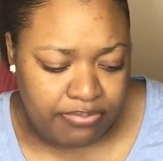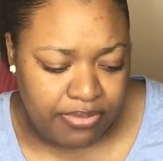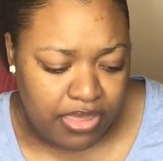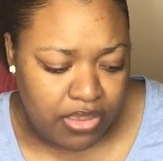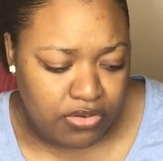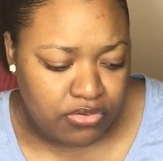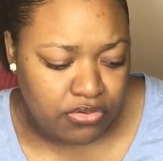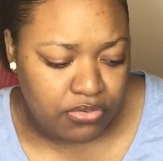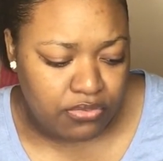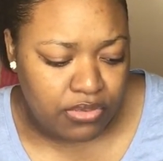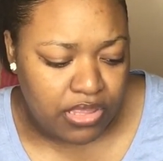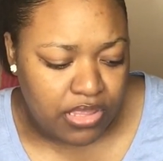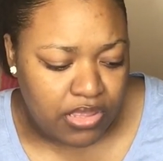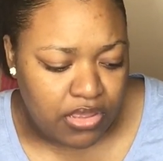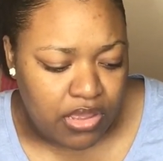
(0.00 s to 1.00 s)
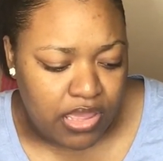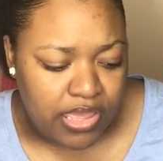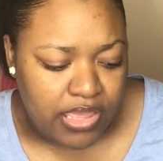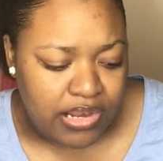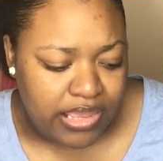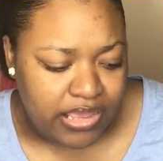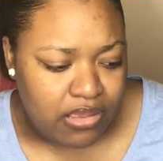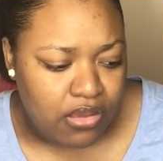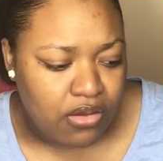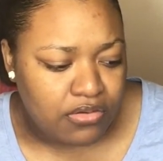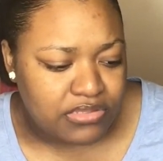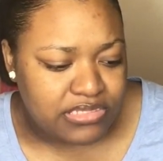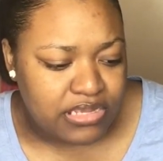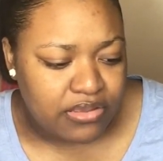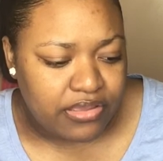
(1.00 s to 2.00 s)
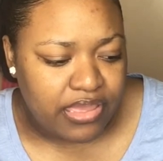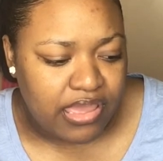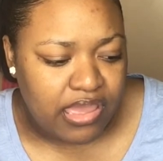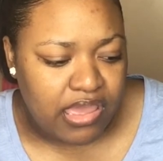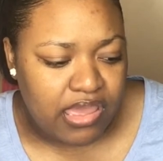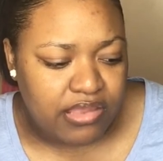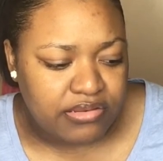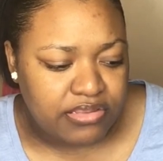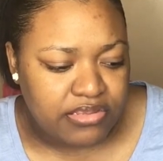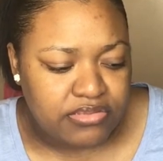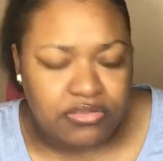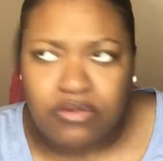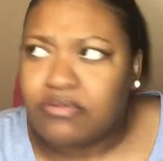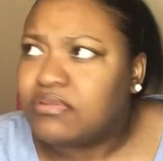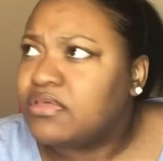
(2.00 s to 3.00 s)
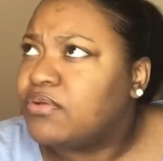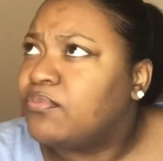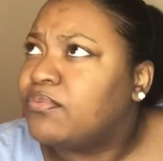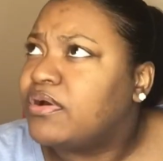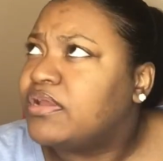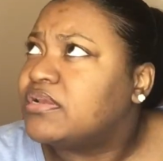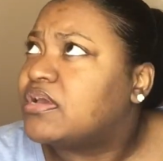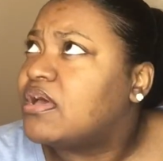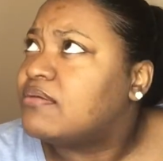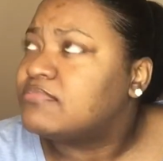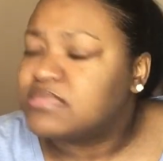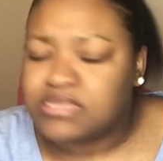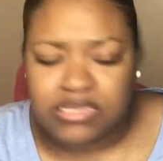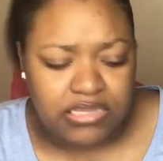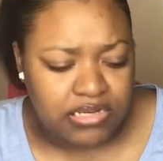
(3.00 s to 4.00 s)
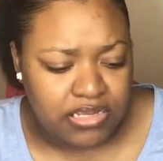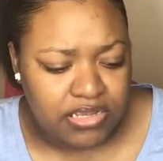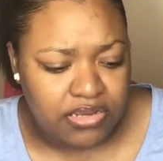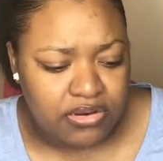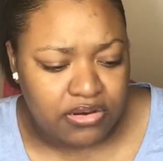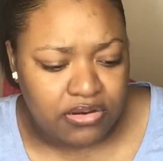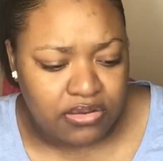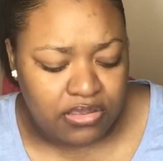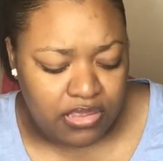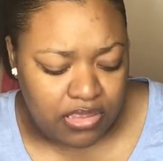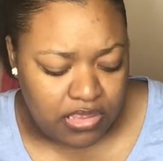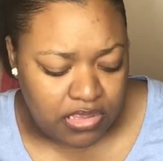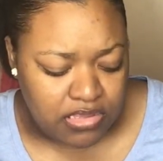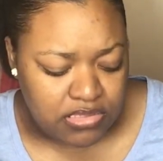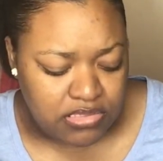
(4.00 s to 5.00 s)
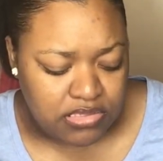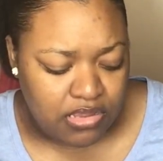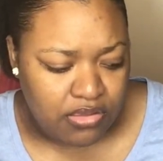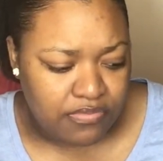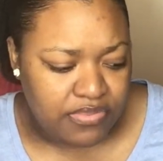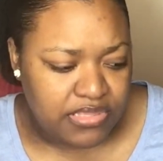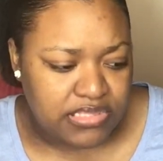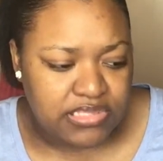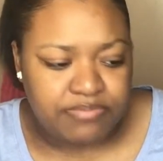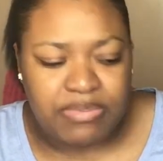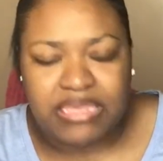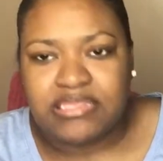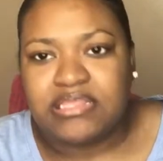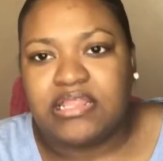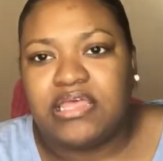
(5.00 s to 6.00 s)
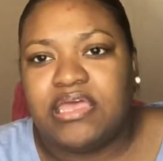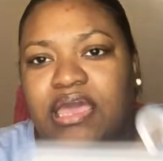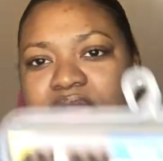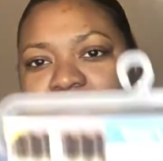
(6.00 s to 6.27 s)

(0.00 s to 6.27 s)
panel, like a hotel kind. It's only one comes in here. So this basically